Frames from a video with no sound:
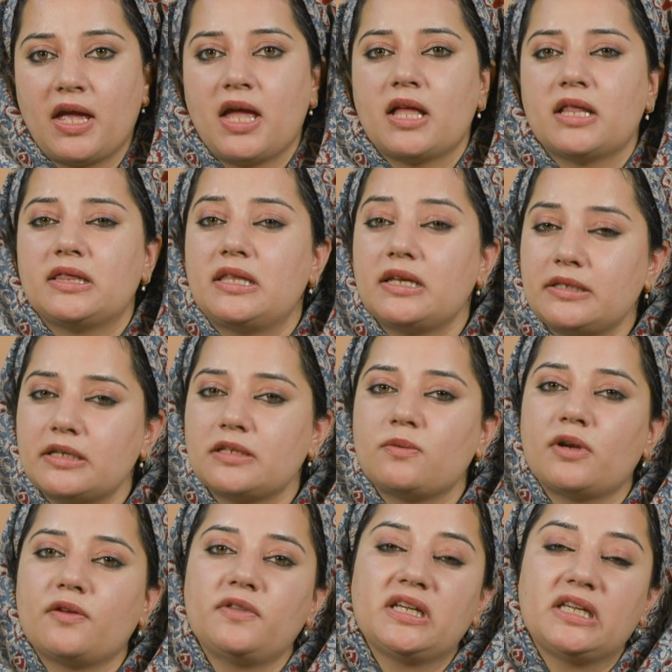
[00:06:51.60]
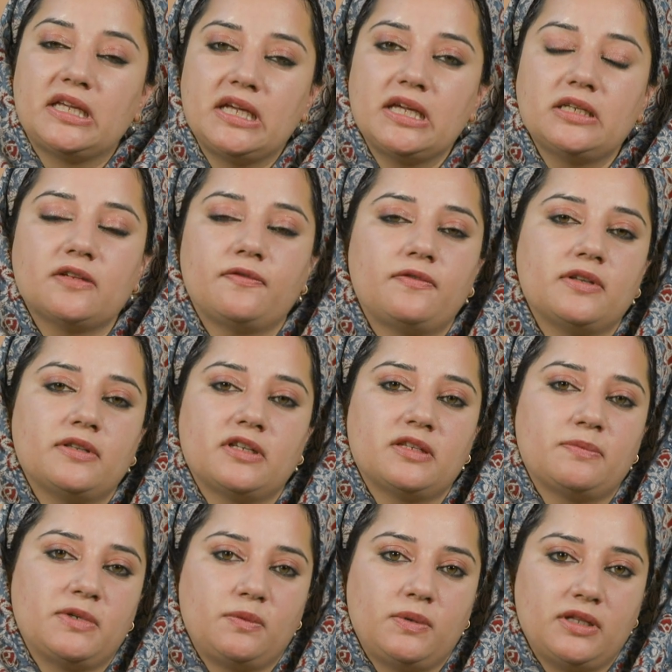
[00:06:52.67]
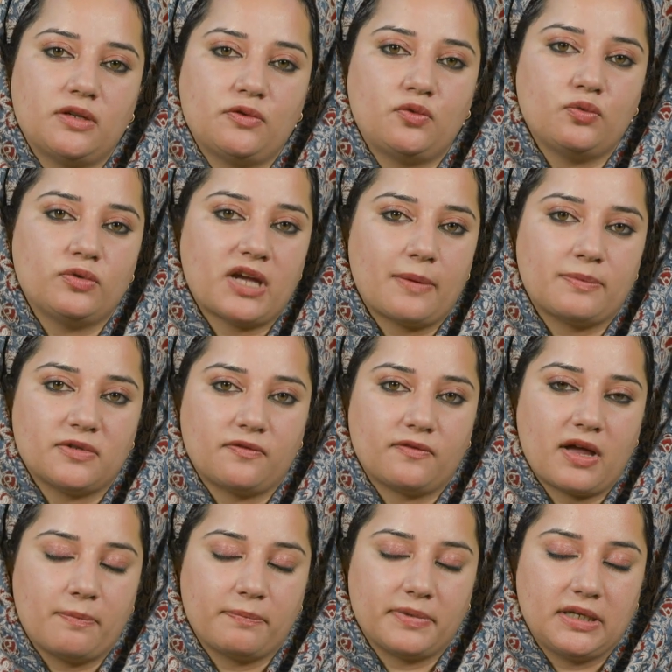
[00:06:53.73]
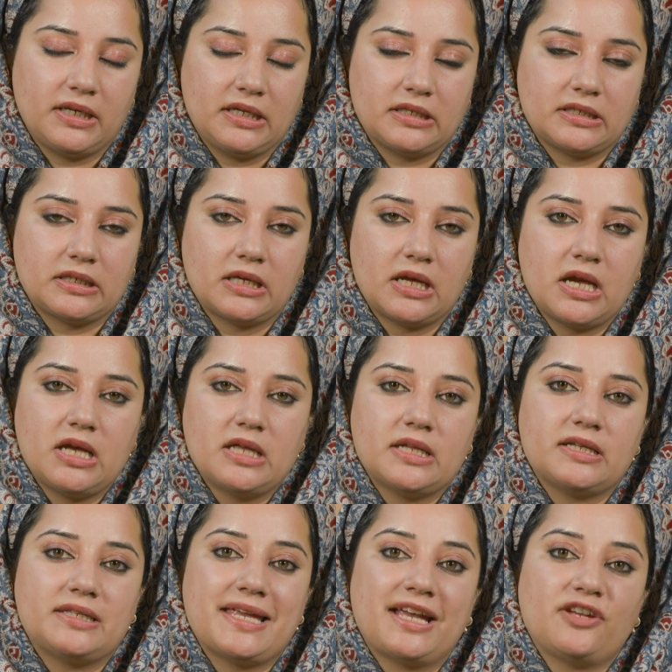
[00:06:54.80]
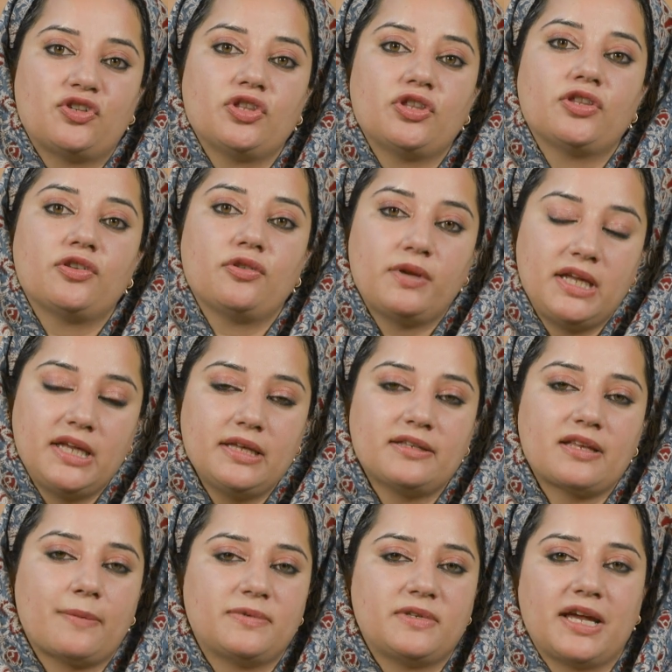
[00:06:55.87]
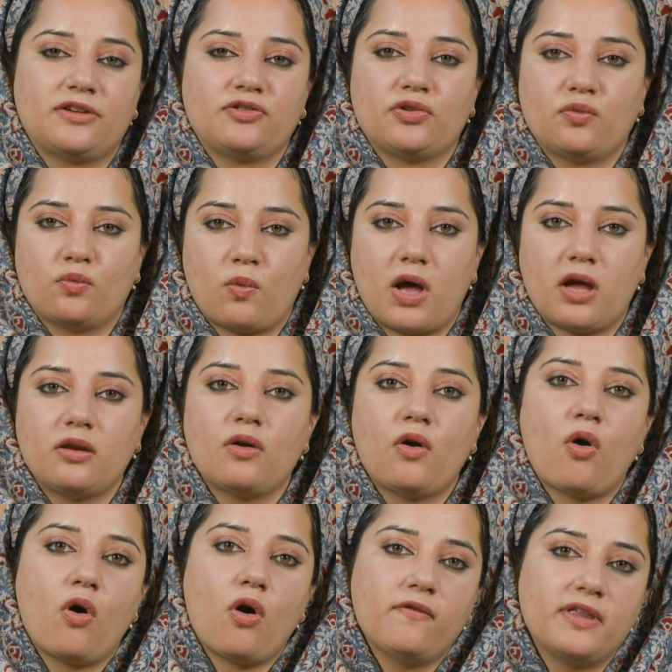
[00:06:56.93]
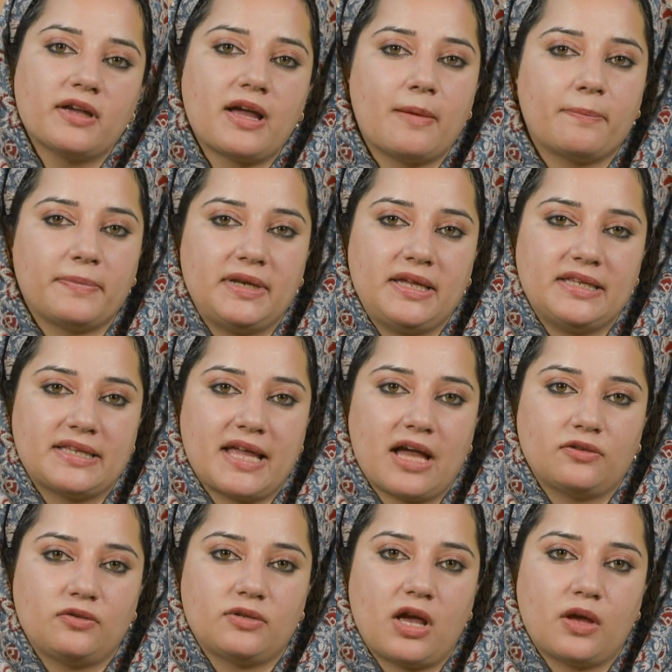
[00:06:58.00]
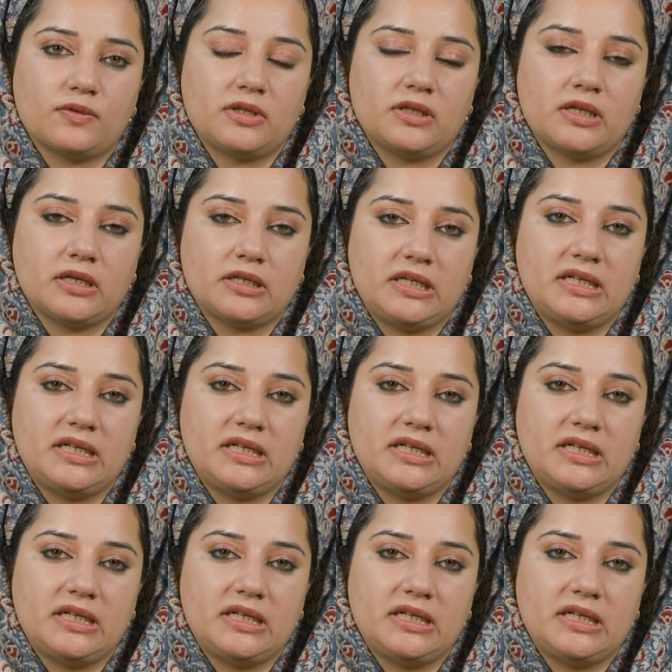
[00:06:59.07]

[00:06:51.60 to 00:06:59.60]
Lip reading: This is one of the key differences between the two types of companies. The Section 3, subsection 1 of the Companies Act 2013